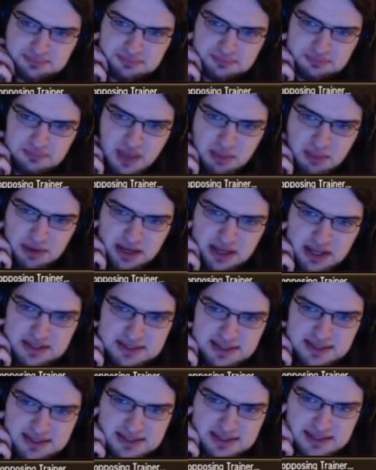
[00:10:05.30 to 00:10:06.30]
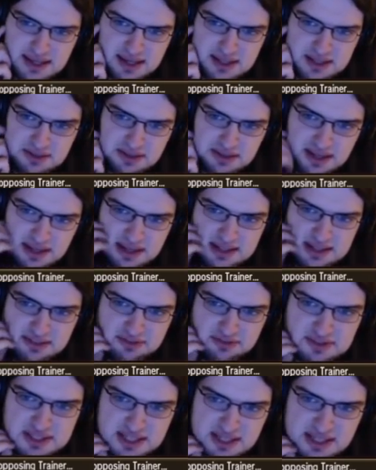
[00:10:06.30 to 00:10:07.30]
Maybe I need to start doing it at
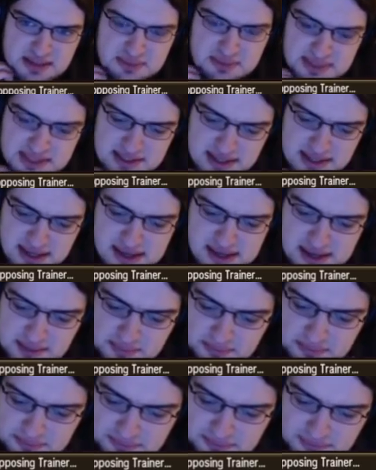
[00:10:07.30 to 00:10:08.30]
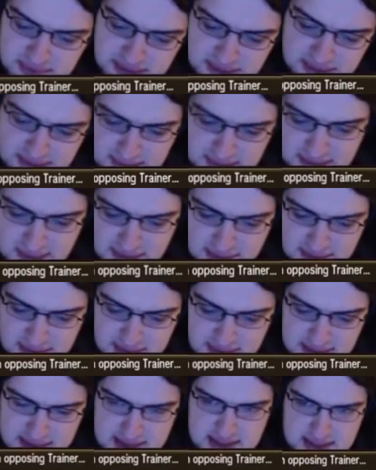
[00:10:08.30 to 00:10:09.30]
different times.
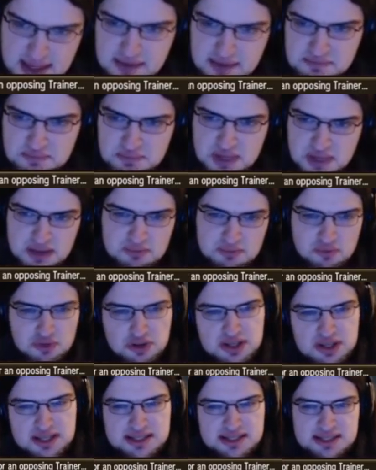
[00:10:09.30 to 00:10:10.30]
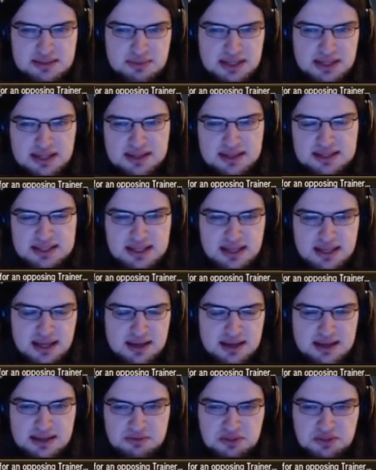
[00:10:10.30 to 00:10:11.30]
Because I've done reasonably this,
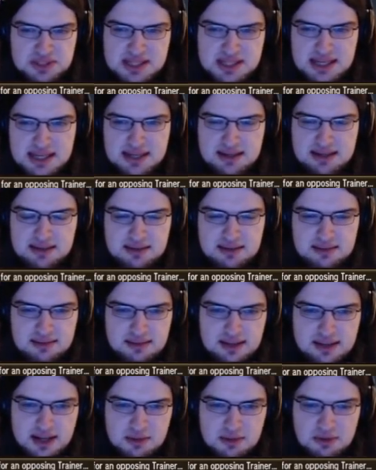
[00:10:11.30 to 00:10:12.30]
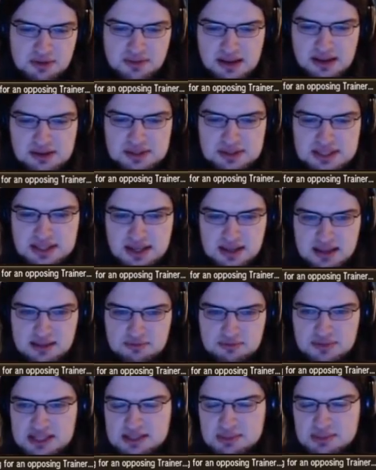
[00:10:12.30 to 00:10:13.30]
like, give or take a couple of hours, like
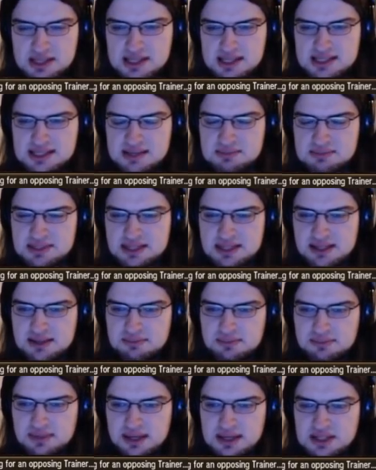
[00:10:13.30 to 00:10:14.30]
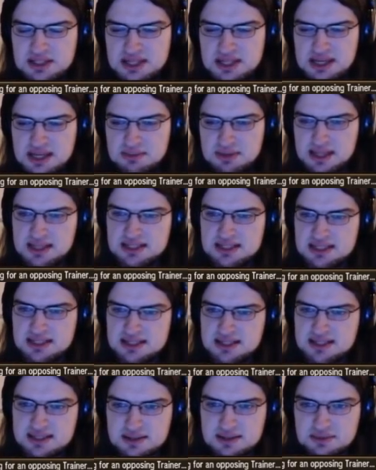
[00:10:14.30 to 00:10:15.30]
reasonably the same time each day, but that's
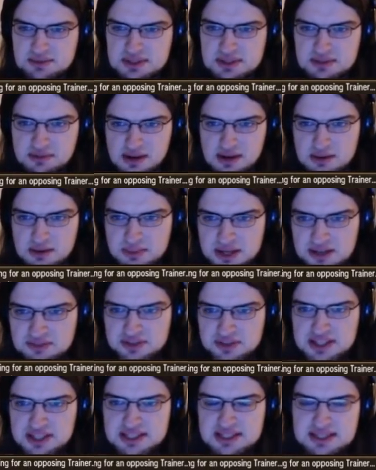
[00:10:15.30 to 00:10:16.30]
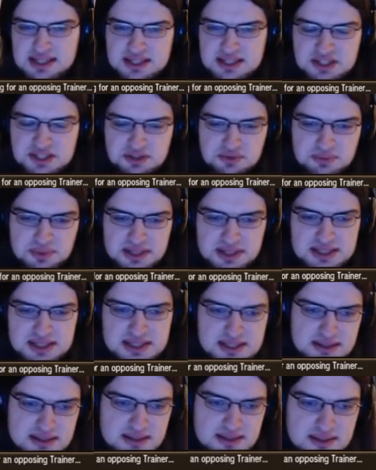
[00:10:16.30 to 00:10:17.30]
just because it was around my university schedule.
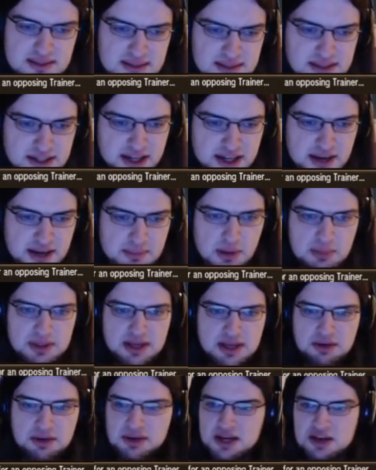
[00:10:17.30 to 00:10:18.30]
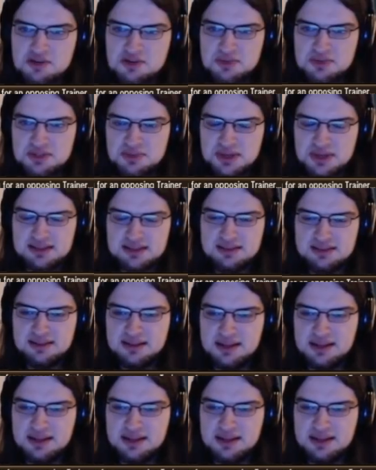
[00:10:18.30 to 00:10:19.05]
But I'll be going home as well,